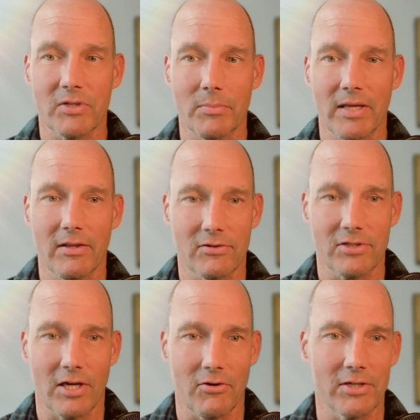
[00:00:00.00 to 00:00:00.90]
to be this
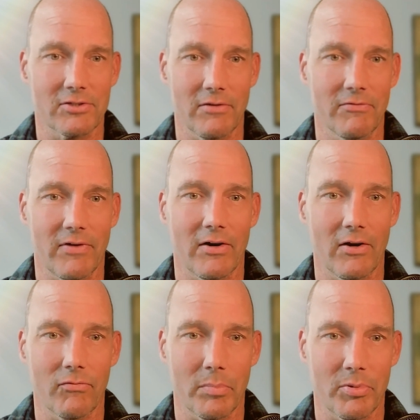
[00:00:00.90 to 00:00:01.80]
generation of very
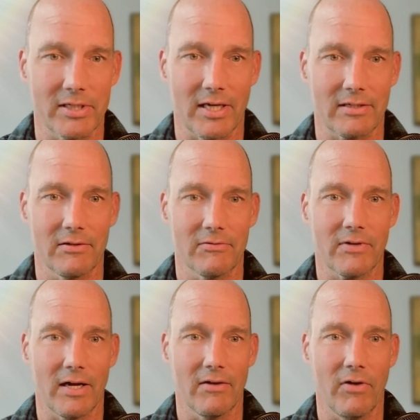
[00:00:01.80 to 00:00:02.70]
overprotective,
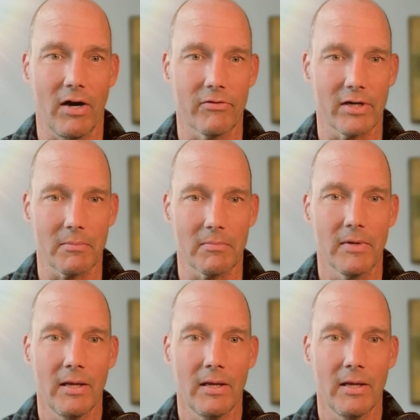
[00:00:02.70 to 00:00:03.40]
kind of hovering